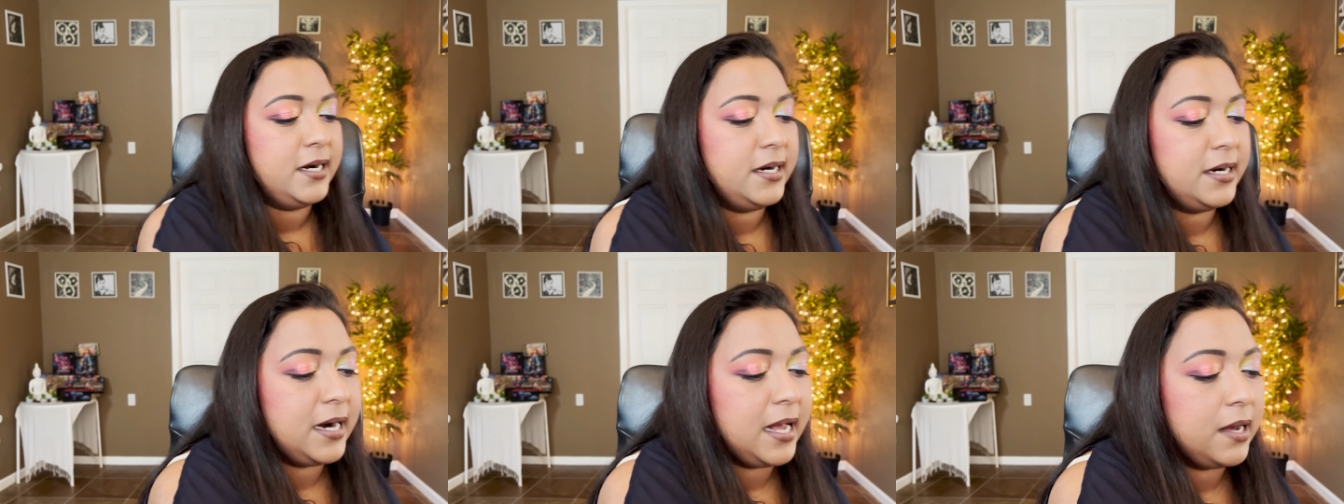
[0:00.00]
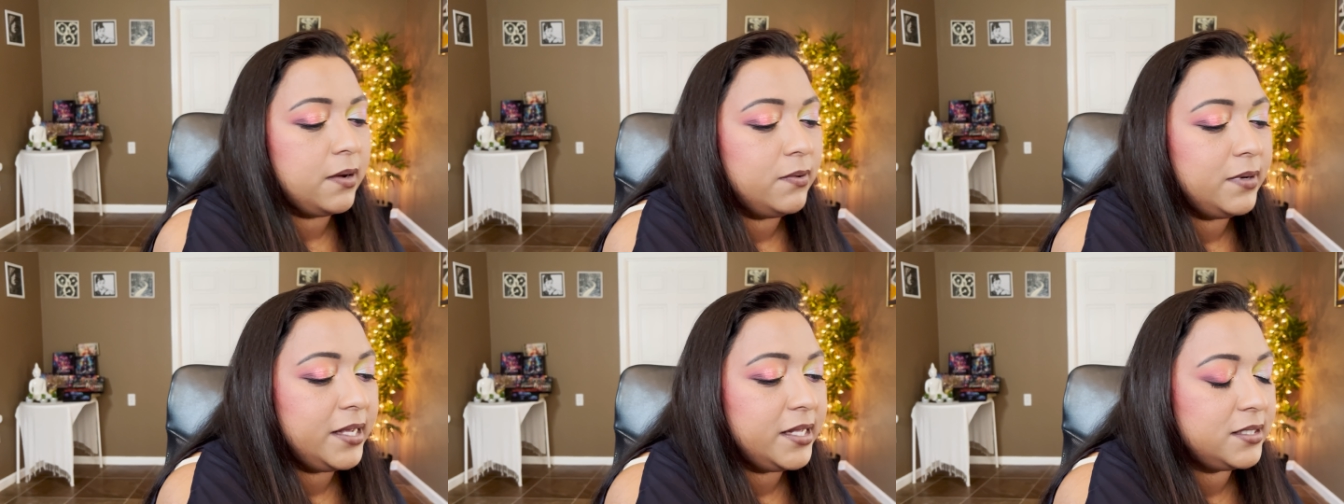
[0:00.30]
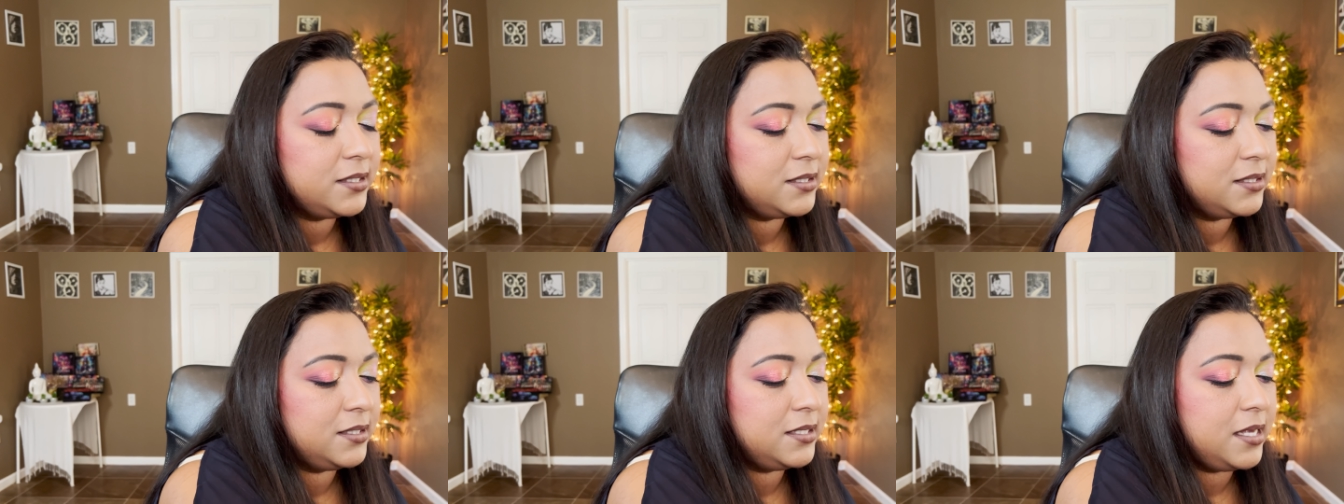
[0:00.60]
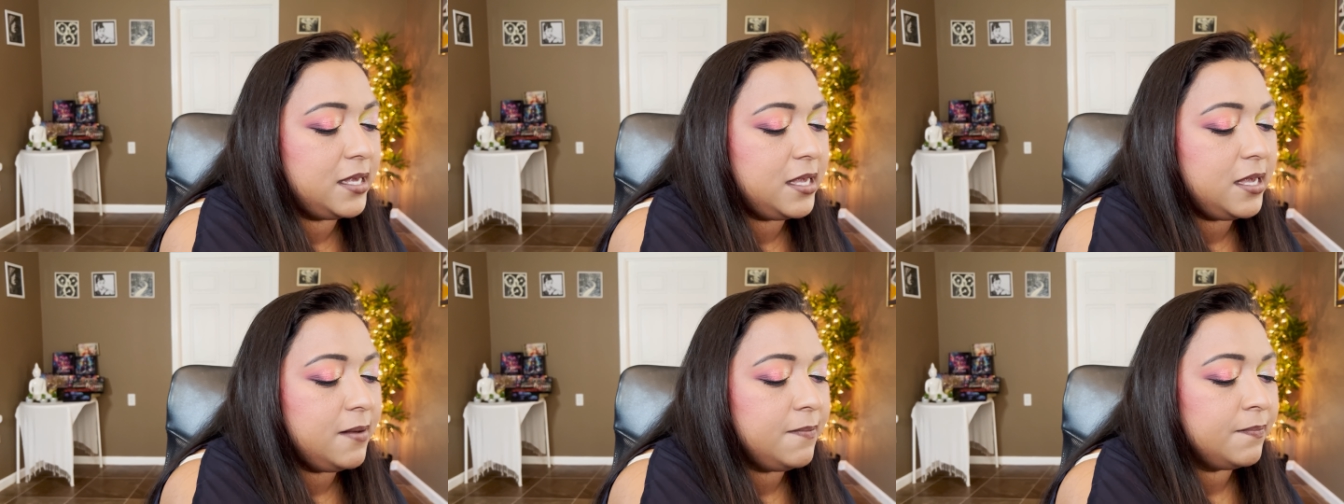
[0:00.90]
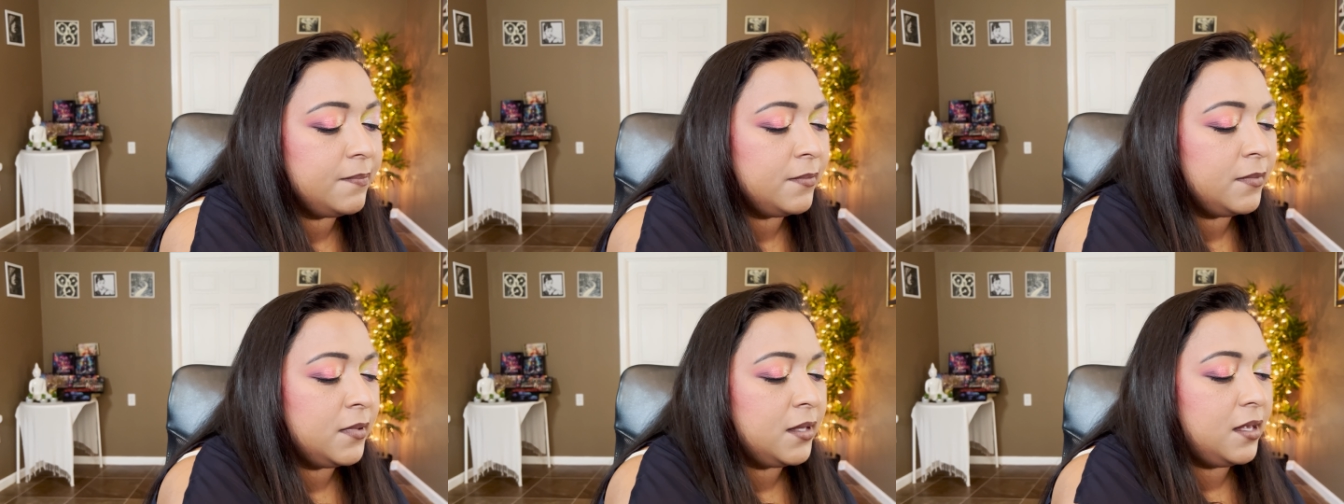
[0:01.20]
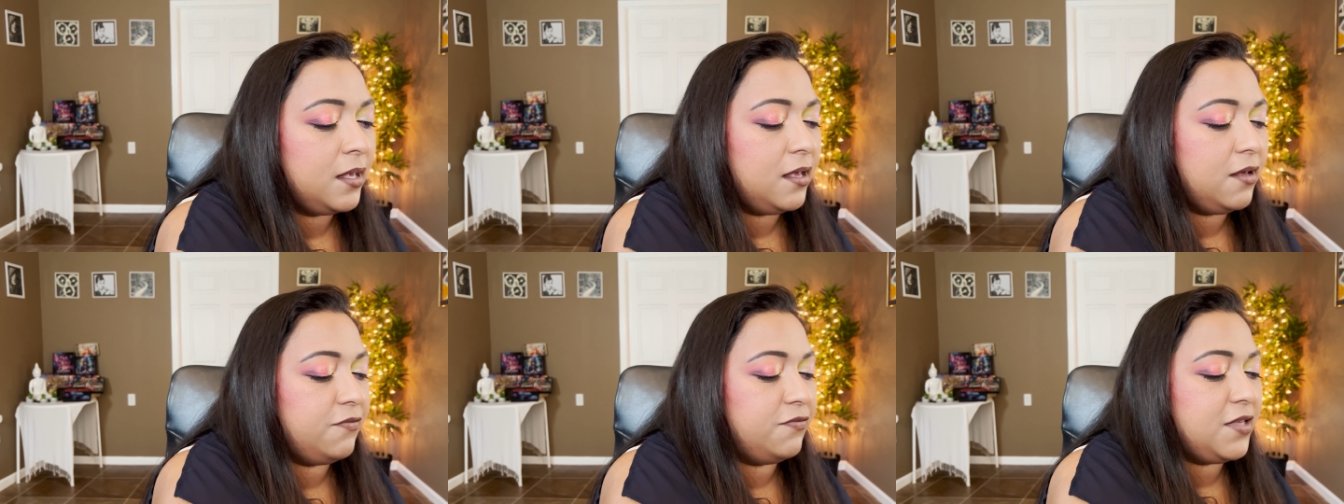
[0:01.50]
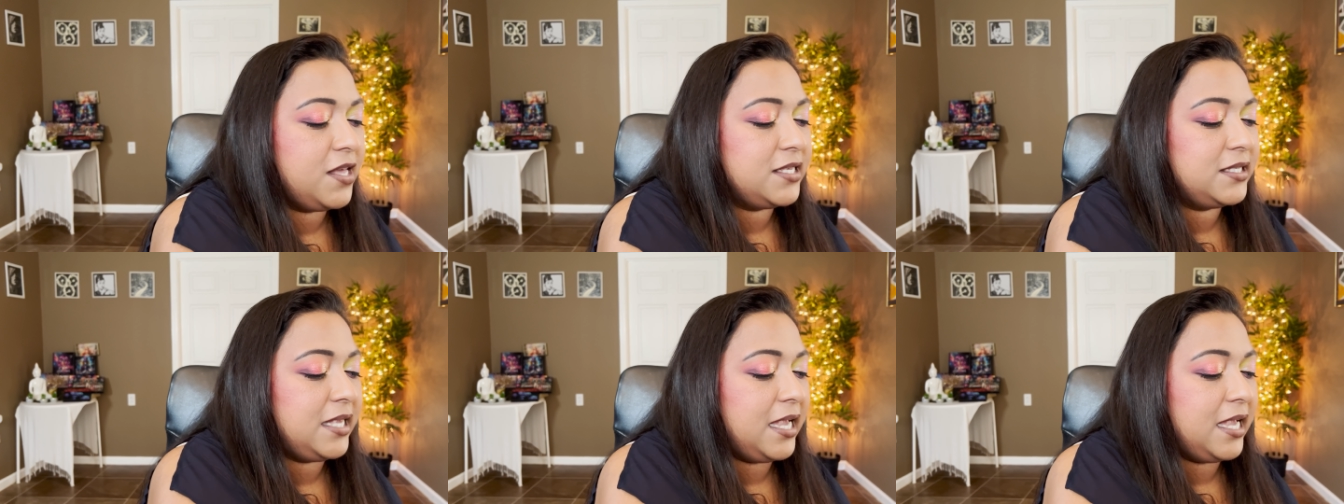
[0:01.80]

Now let's see if there's